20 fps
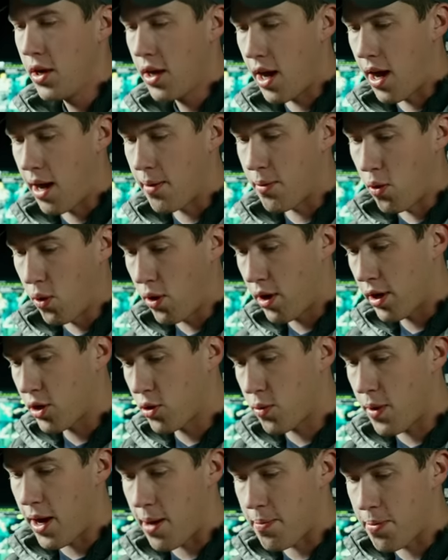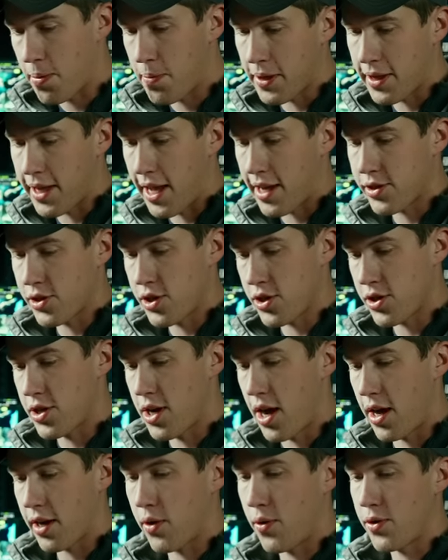um, or a grip, but that's just
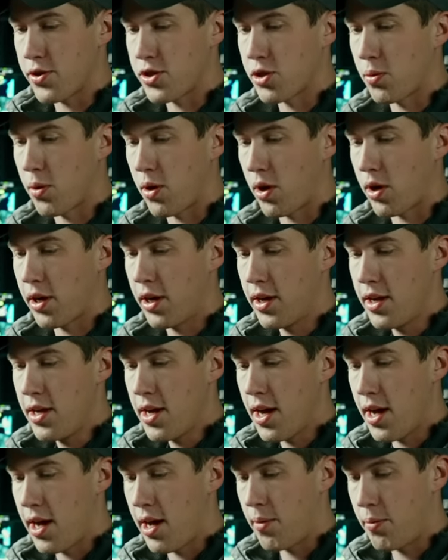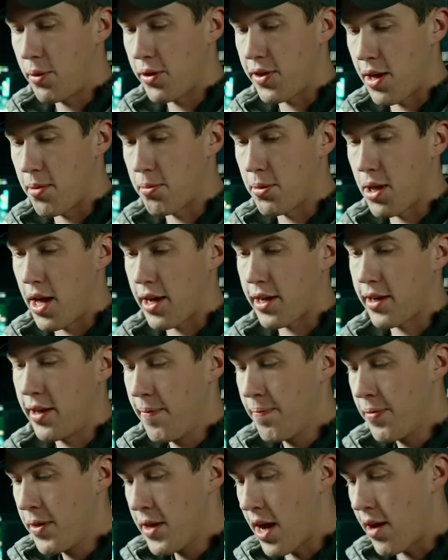not going to work uh, with M-LOK.
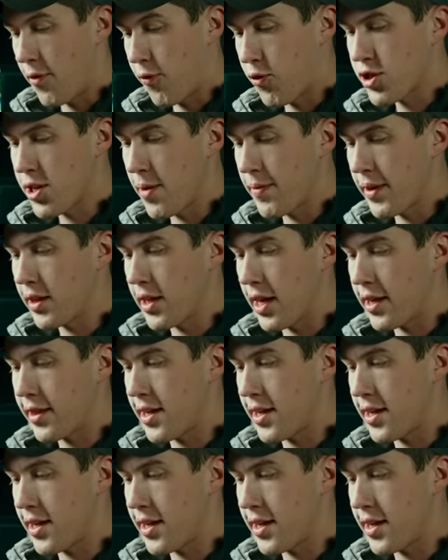Uh, for something like